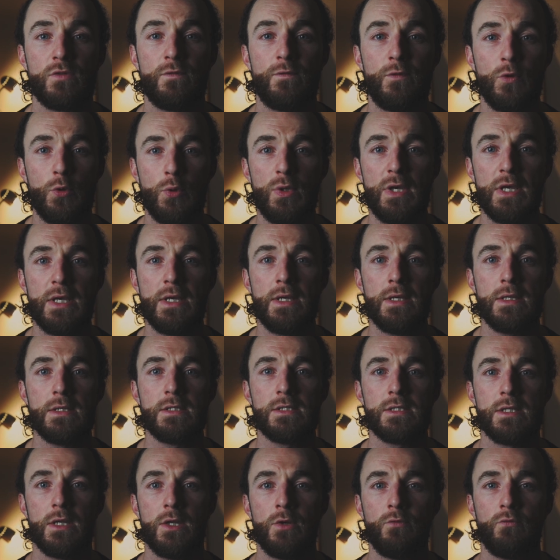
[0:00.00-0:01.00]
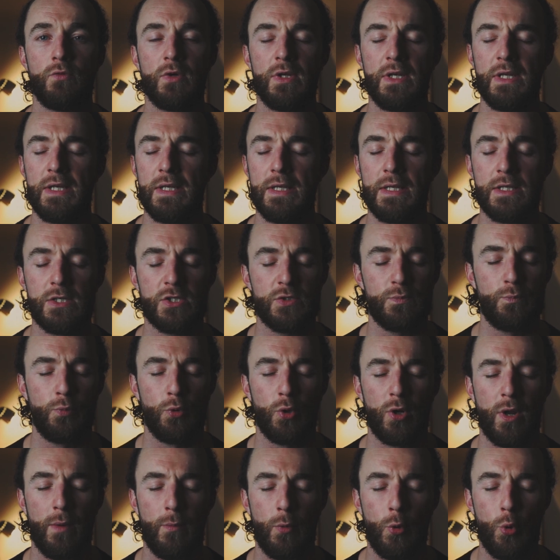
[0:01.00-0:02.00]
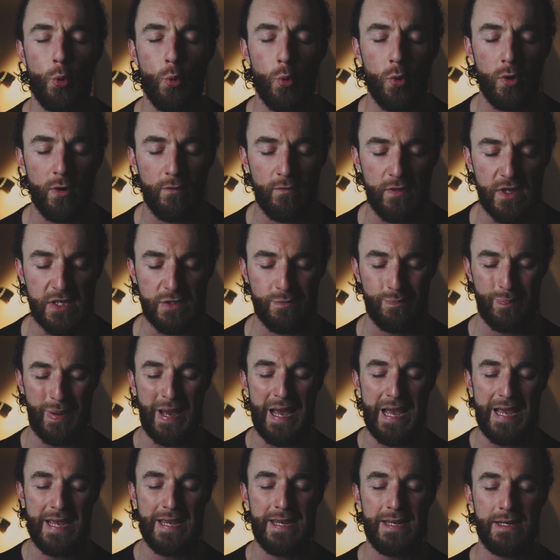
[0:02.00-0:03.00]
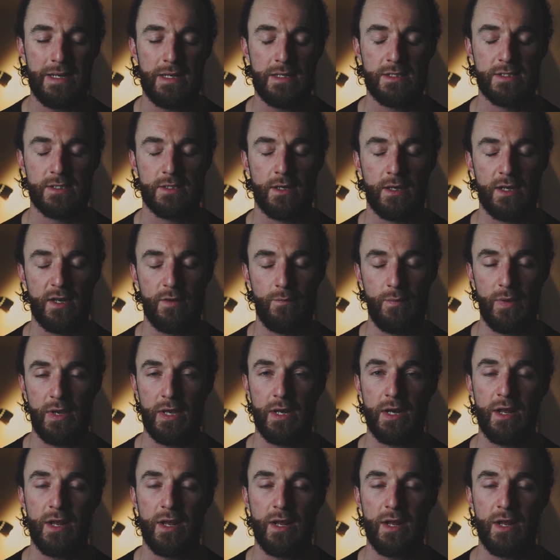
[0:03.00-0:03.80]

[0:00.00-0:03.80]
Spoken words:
few years, and really it's brought up all of this pain inside of me.